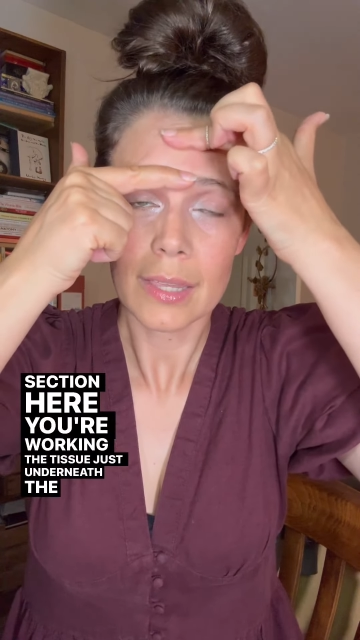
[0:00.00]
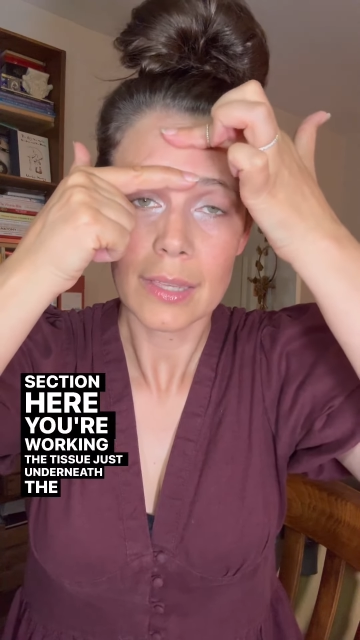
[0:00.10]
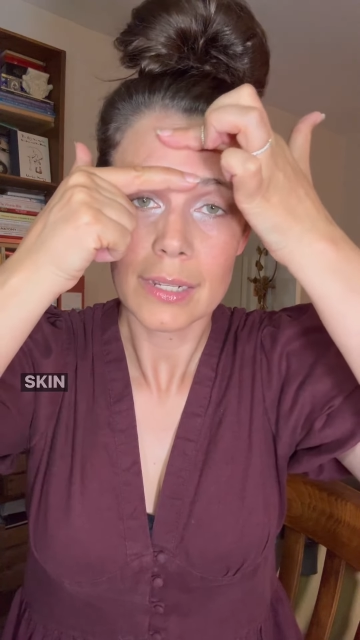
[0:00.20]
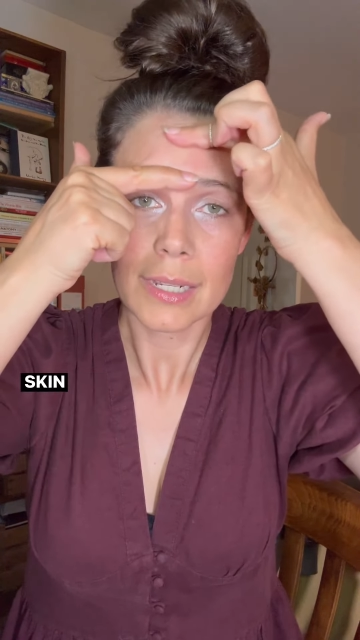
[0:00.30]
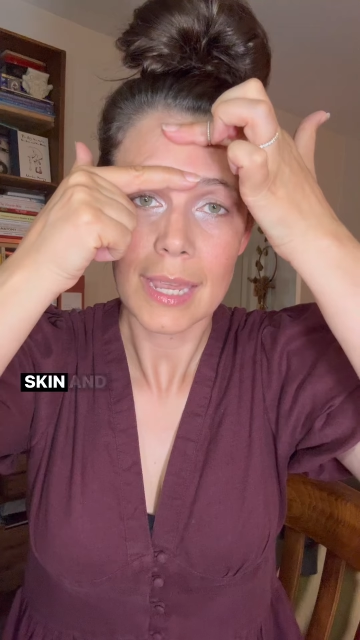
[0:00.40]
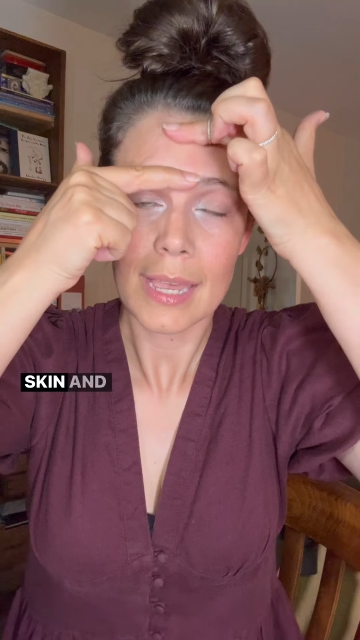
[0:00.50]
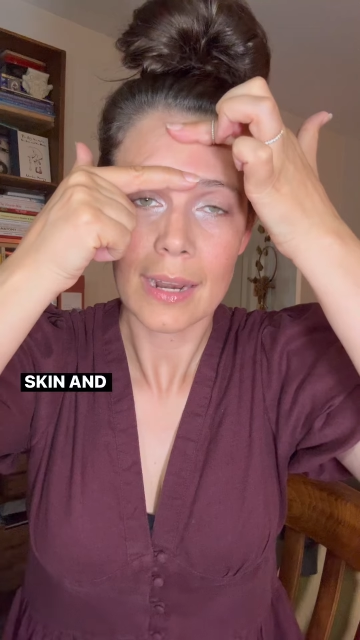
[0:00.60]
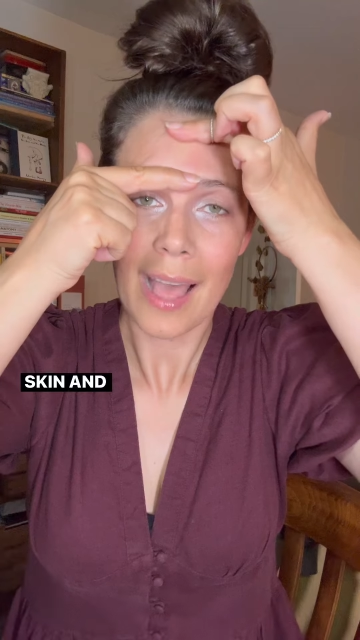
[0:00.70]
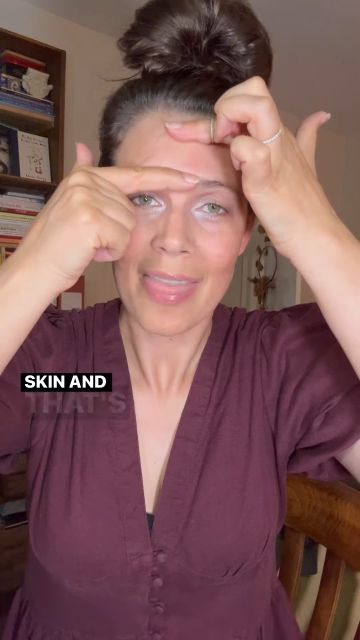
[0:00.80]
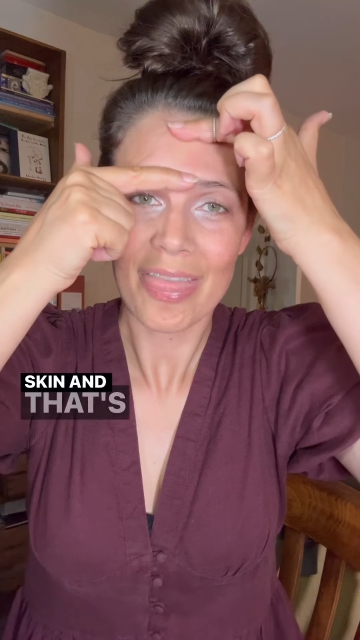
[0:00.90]
the skin,
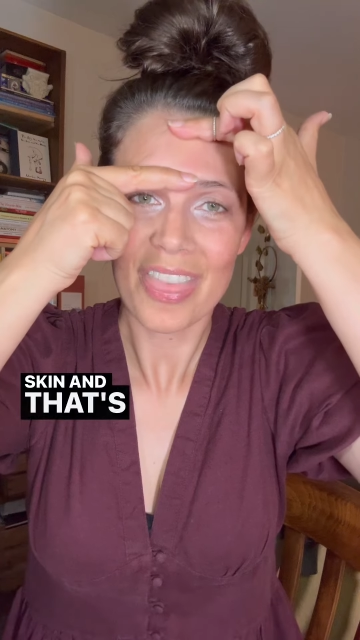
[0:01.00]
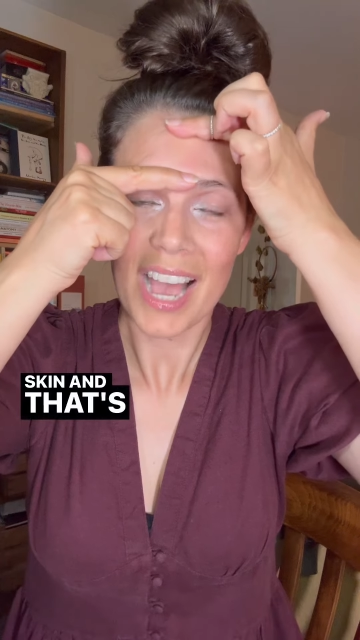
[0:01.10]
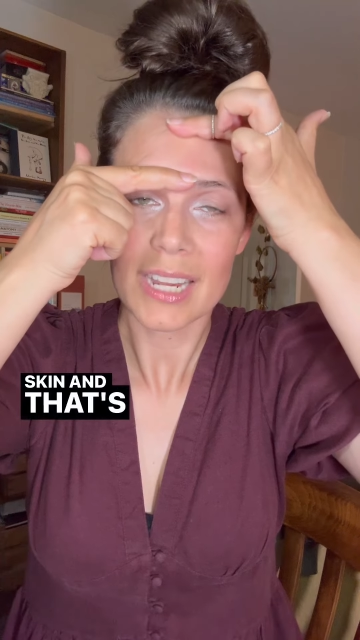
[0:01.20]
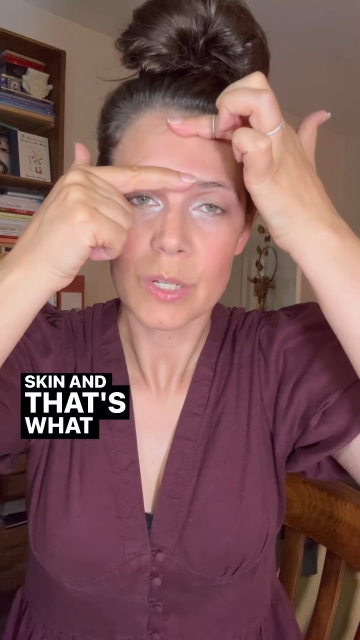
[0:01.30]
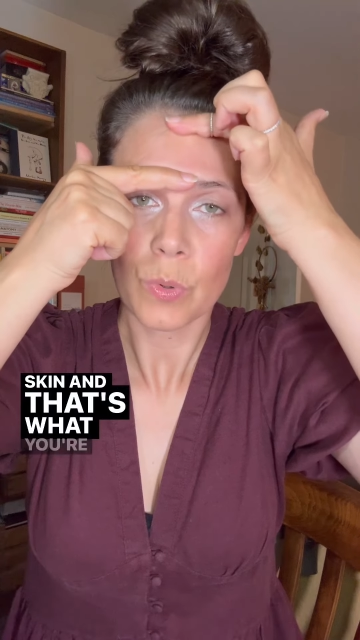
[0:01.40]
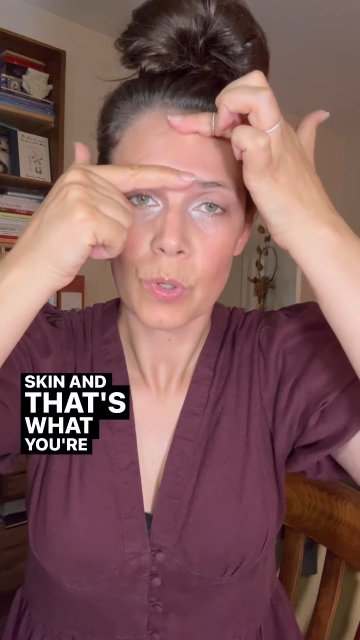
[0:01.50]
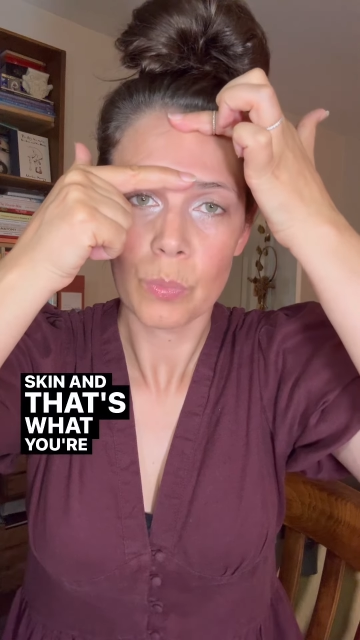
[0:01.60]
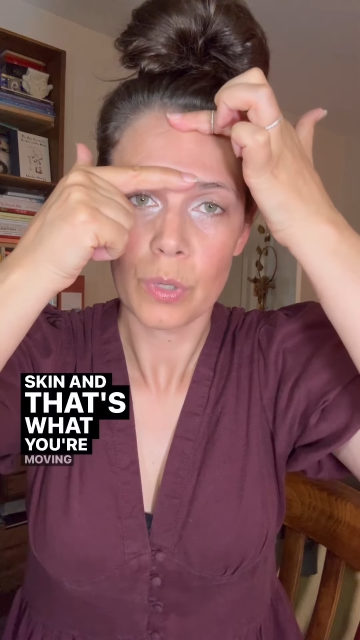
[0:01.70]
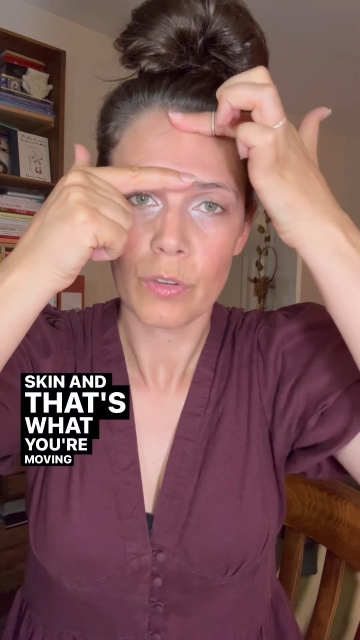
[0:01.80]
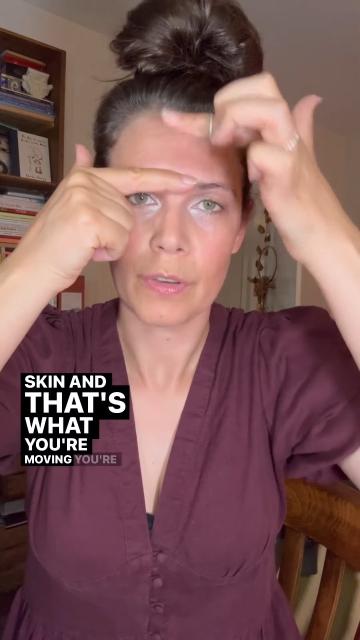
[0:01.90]
and that's what you're
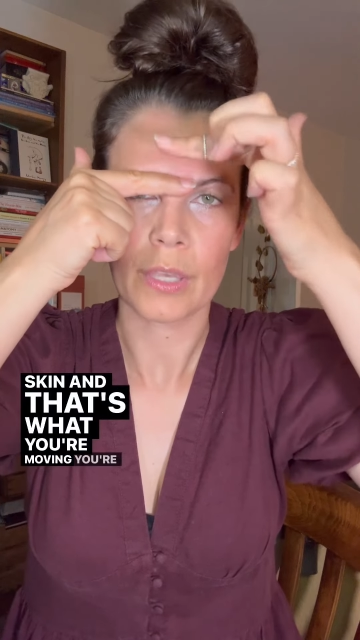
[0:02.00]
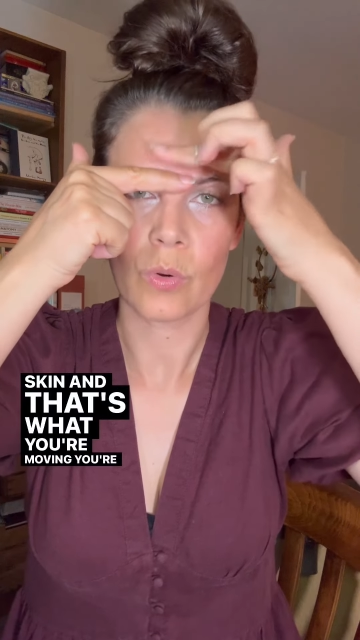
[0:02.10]
moving.